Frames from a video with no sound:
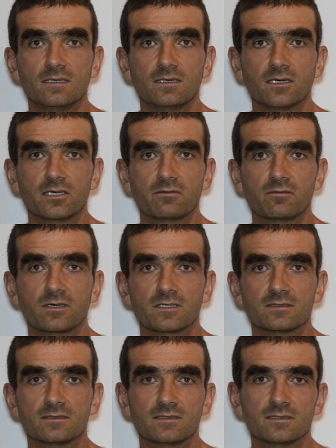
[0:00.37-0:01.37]
Hi
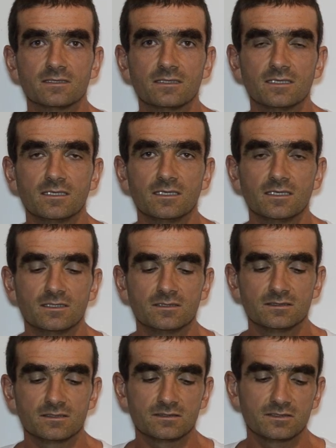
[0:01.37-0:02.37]
everyone,
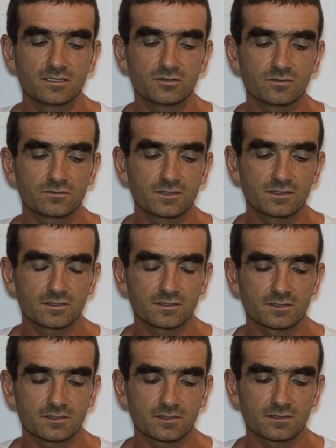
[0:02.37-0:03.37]
this is the end of
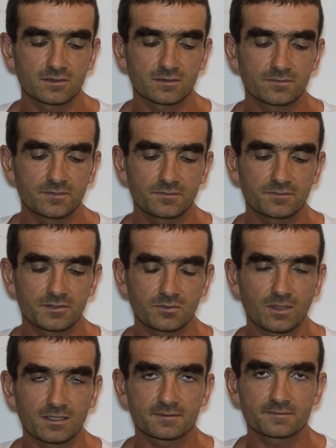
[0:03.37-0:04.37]
day uh,
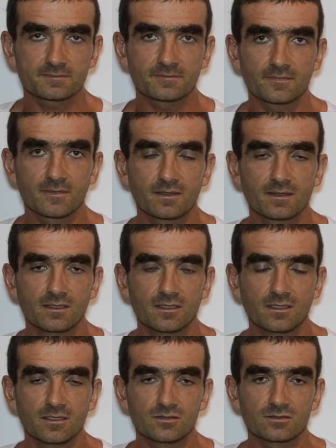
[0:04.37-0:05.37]
51.
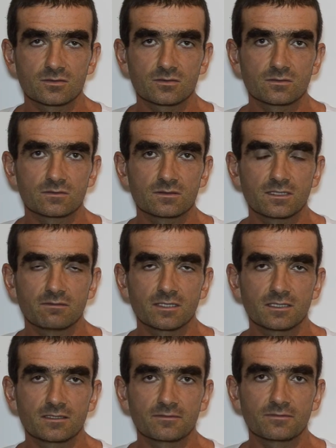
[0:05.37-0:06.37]
So today we
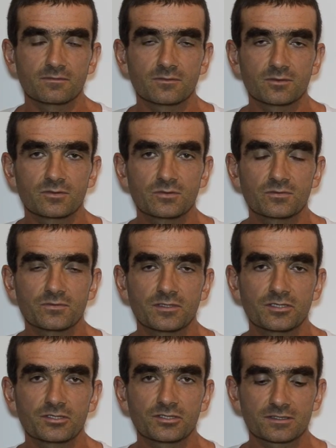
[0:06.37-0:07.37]
had a f uh, two
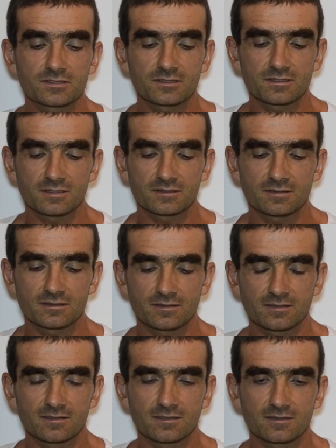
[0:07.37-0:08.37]
finishers at
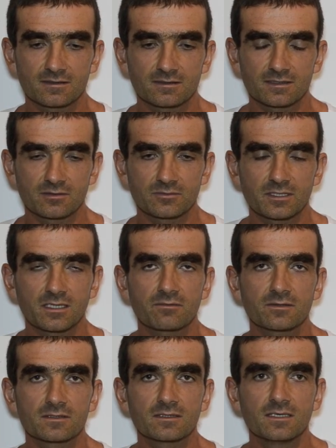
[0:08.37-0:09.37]
uh, around
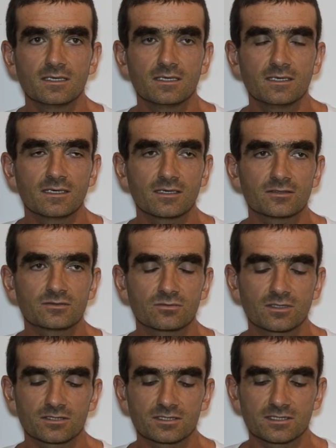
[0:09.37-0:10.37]
11. Uh,
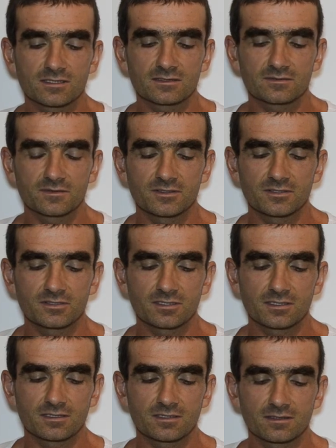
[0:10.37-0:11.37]
Surasha has finished
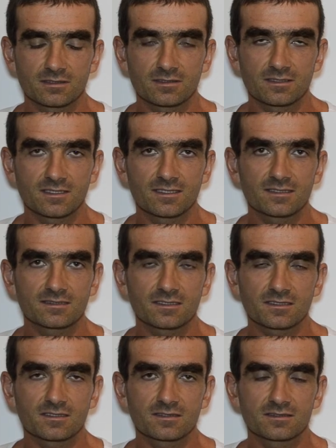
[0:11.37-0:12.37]
her uh,
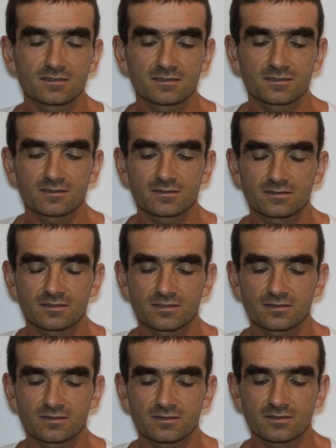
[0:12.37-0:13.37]
second
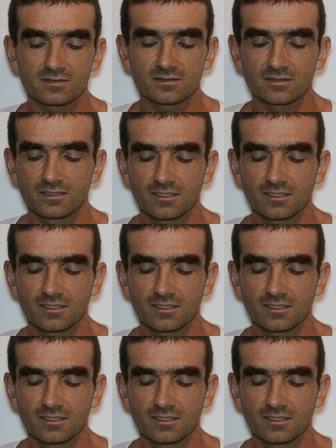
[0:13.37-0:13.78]
second uh,